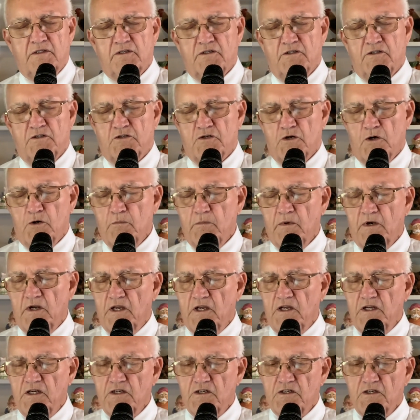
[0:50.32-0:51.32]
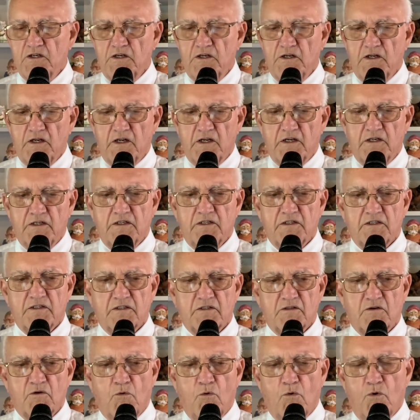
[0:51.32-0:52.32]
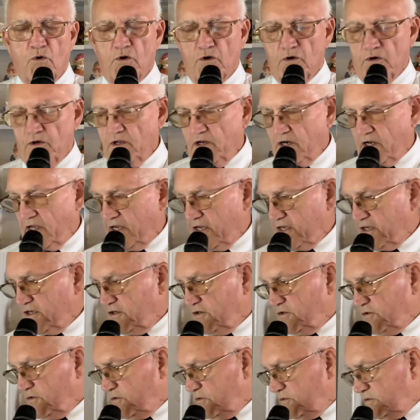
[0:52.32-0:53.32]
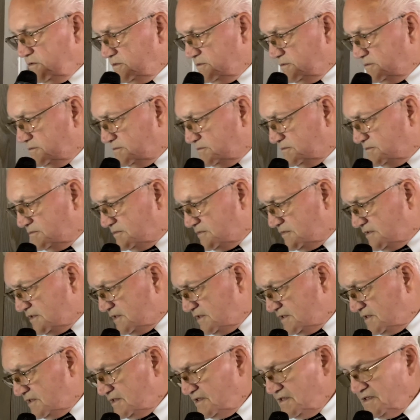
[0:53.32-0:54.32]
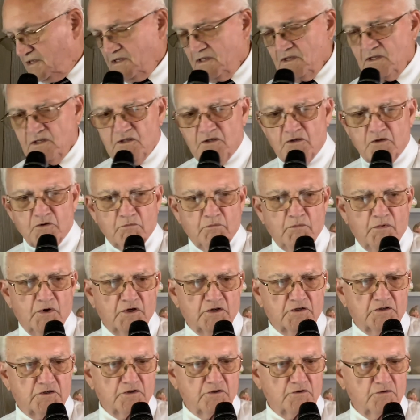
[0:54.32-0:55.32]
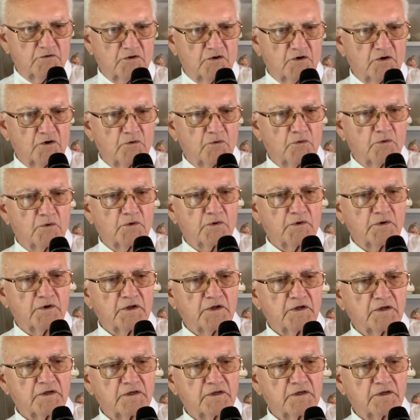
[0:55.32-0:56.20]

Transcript: determination that where could I go but to the Lord?